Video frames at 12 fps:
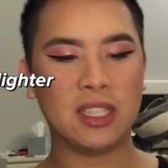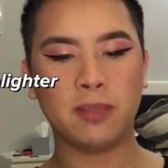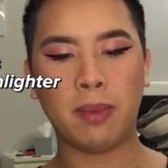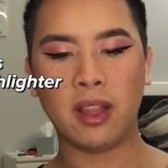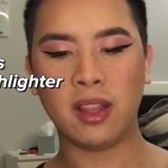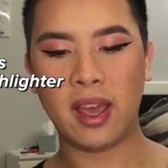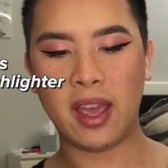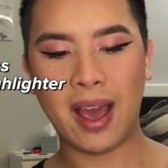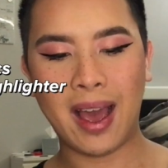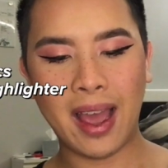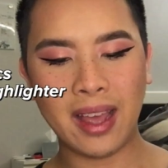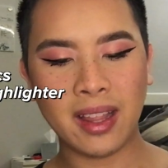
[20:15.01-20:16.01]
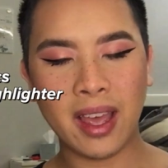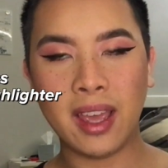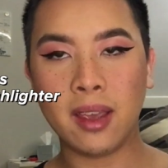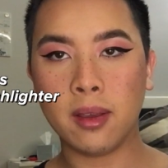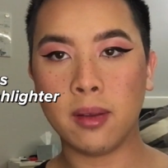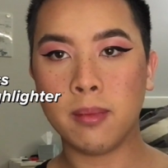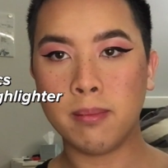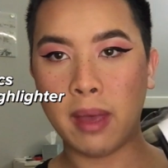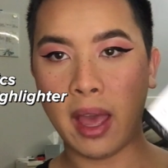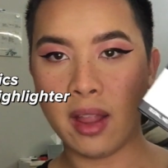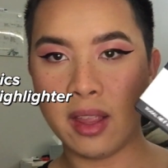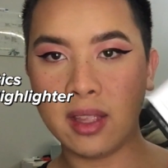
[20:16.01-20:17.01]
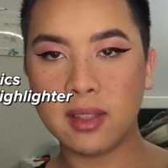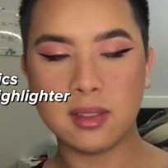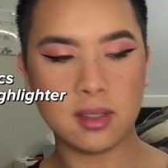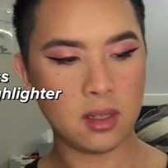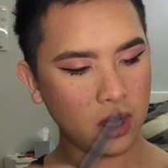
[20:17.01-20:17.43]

Spotlight Highlight palette.